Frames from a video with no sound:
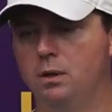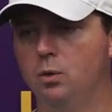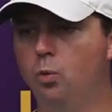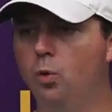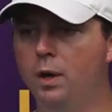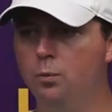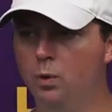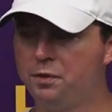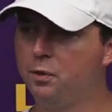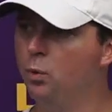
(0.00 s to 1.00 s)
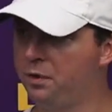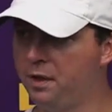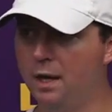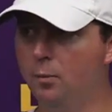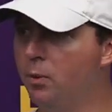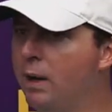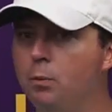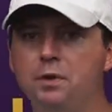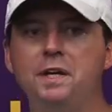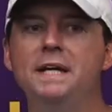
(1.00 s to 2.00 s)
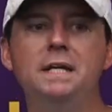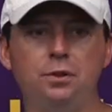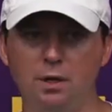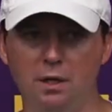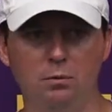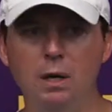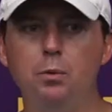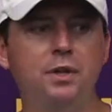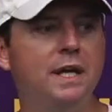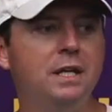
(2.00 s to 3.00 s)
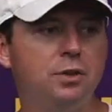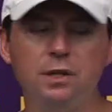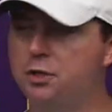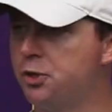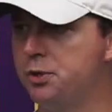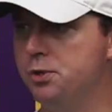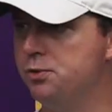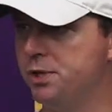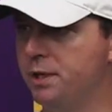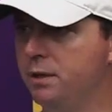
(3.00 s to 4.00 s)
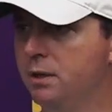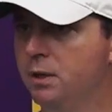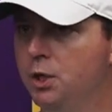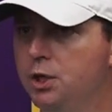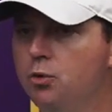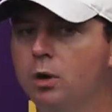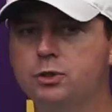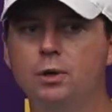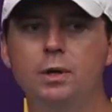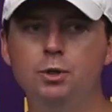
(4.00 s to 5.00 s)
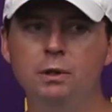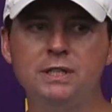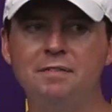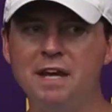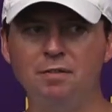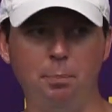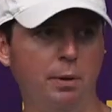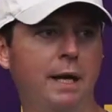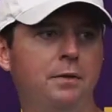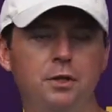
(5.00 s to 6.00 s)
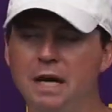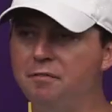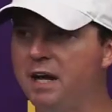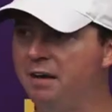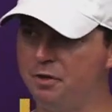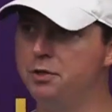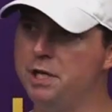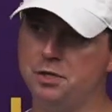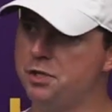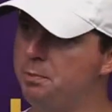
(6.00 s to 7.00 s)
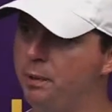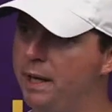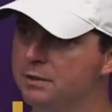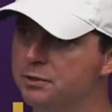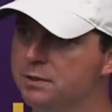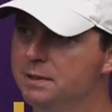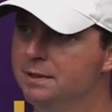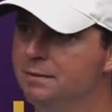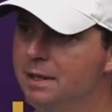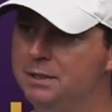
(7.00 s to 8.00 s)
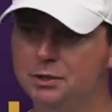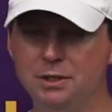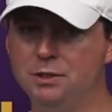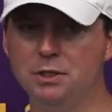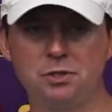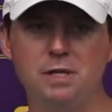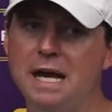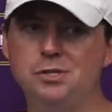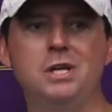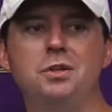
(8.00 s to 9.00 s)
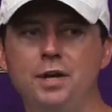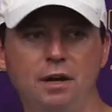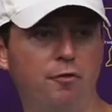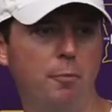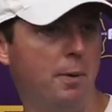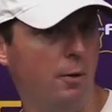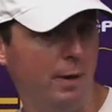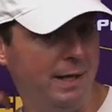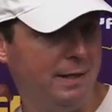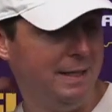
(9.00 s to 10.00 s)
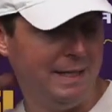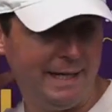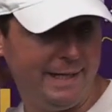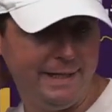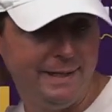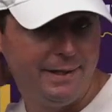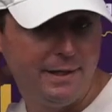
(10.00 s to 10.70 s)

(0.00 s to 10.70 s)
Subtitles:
one, with the helmet, right? With anything, right? With anything that you're using. You always have to have a plan, then you have to have contingency plans, right? Just as anything in football, right? Hey,